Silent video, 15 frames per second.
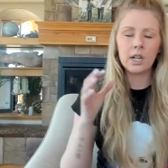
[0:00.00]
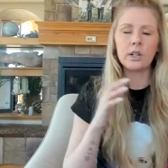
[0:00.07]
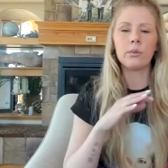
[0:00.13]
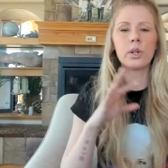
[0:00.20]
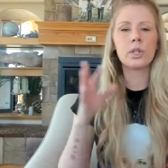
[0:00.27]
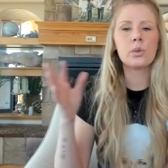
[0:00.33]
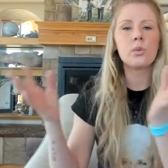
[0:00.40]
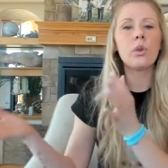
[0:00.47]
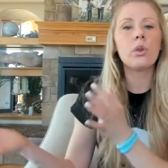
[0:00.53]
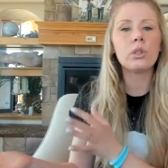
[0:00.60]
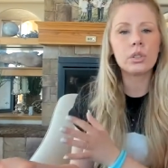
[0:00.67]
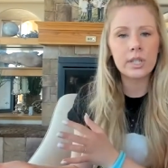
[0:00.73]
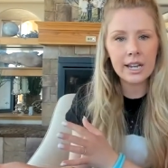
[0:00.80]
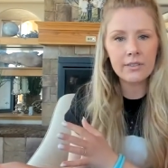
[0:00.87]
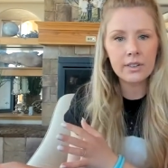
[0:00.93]
which we'll
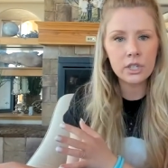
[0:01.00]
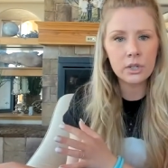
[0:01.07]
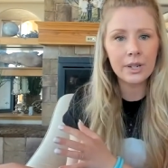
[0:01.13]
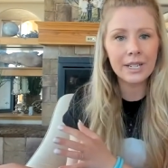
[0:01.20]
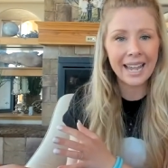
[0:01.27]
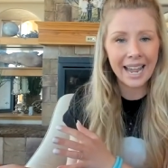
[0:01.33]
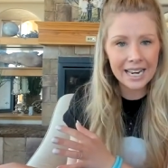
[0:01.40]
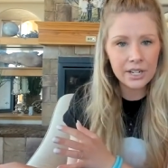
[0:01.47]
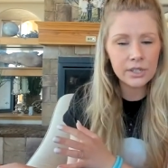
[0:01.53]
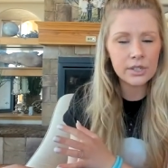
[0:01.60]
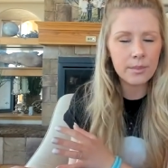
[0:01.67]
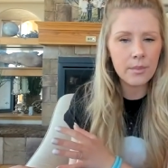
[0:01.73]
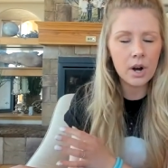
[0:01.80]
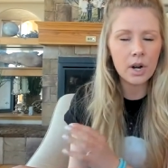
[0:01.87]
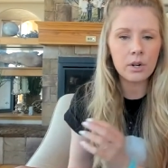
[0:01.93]
dive into again
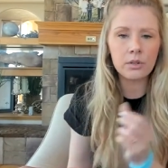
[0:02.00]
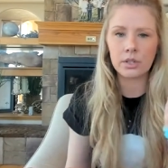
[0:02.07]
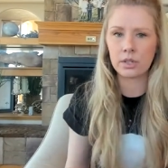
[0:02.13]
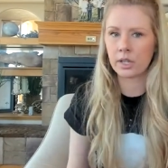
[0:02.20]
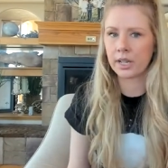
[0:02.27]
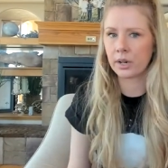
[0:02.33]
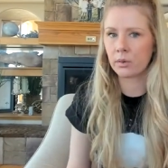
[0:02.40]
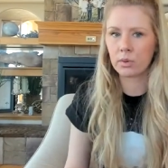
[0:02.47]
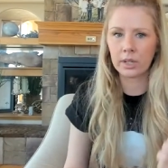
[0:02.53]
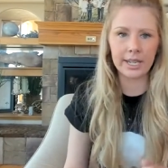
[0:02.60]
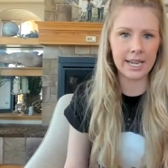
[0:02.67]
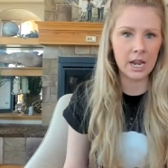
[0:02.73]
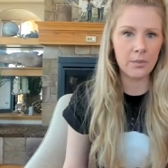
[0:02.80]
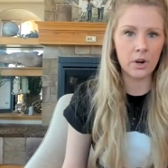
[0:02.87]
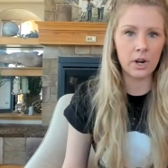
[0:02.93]
tomorrow just to like really
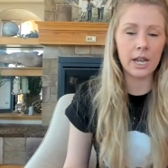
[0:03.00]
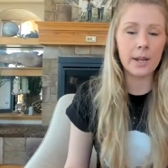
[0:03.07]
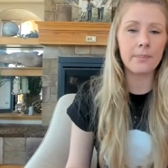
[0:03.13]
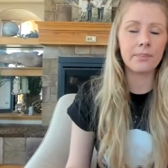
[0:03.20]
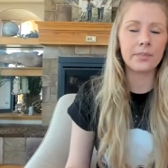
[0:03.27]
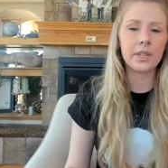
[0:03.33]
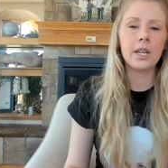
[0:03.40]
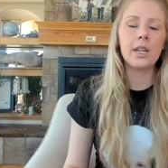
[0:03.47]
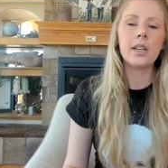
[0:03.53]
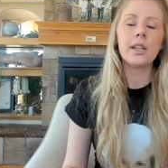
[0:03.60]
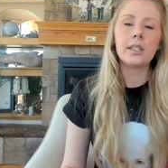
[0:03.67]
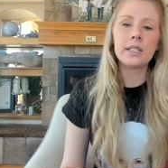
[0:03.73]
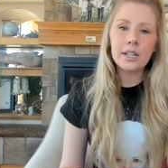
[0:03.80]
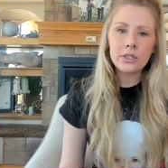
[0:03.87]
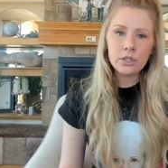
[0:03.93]
hammer it in.
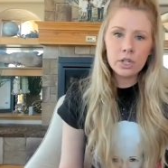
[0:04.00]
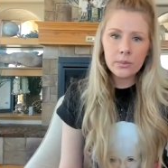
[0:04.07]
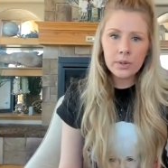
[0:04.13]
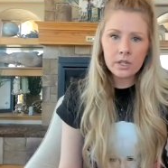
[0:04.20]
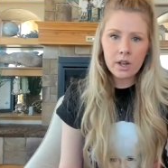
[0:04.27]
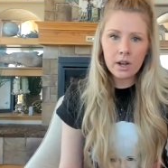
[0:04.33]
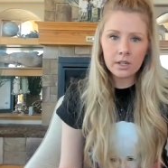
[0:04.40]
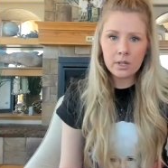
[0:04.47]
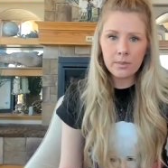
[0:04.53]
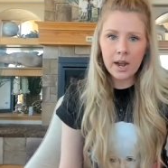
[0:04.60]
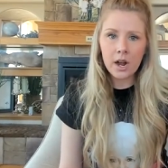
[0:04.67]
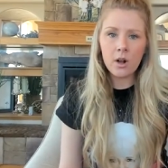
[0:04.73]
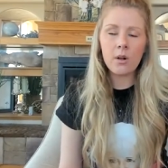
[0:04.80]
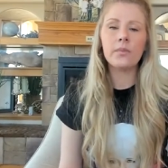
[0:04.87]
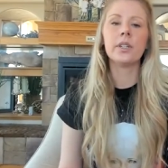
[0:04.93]
Yesterday we talked
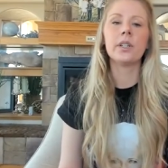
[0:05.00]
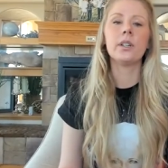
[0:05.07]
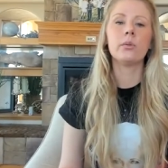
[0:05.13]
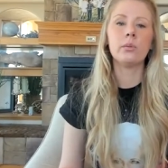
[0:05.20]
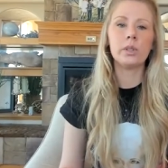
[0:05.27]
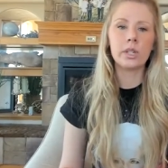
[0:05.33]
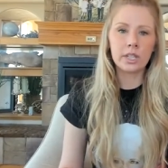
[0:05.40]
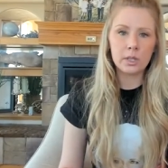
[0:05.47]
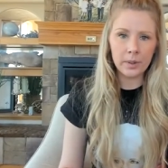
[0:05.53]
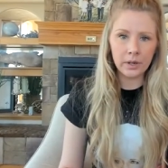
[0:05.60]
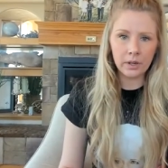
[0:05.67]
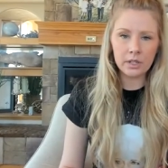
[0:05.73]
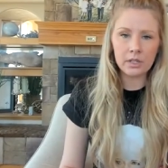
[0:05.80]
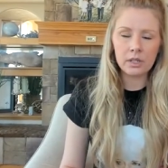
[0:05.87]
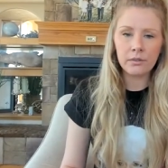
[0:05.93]
about we
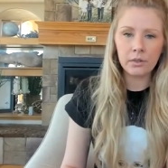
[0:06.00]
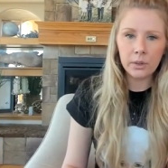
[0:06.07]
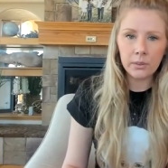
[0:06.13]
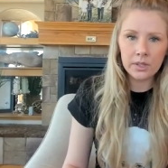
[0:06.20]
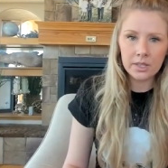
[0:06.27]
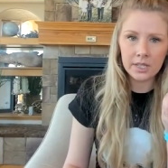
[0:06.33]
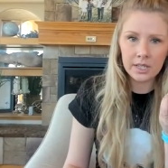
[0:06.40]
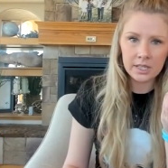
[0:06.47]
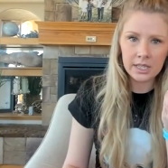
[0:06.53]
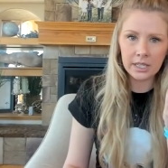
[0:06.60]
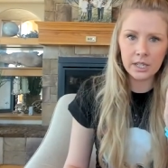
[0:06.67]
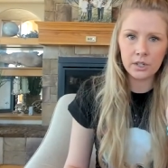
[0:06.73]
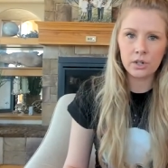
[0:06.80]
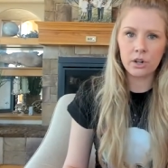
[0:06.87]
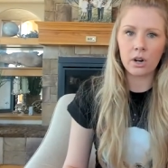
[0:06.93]
experience a frequency
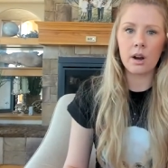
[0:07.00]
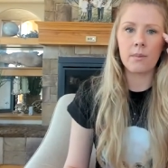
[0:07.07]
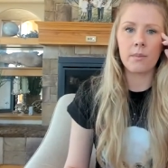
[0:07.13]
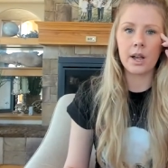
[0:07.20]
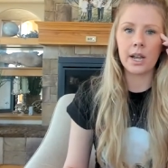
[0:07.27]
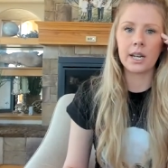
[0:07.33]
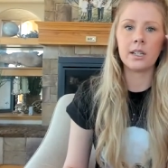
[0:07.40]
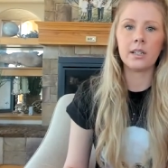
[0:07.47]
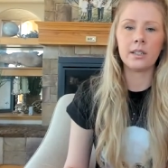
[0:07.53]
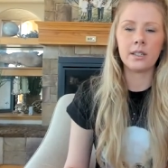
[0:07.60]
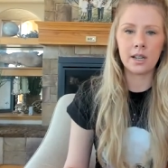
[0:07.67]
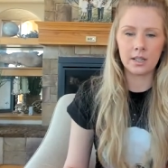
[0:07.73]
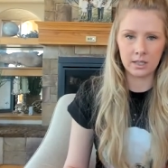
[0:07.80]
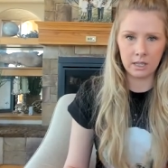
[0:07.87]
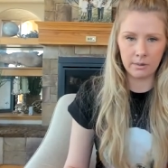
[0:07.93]
signature, our mind
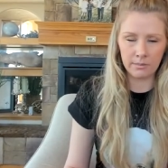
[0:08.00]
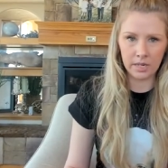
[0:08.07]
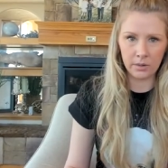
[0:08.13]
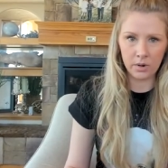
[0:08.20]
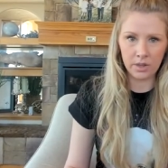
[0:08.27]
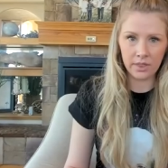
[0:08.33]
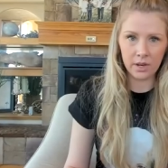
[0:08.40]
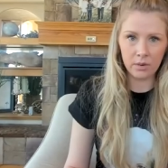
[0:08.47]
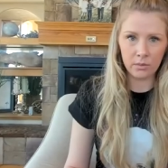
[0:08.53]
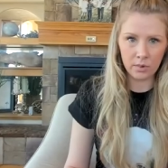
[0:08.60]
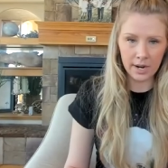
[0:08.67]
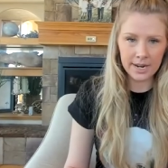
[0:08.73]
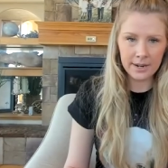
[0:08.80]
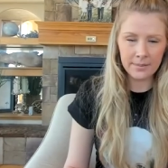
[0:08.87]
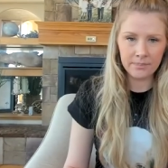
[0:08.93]
does something with it,
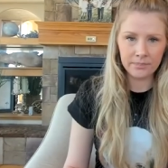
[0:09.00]
right?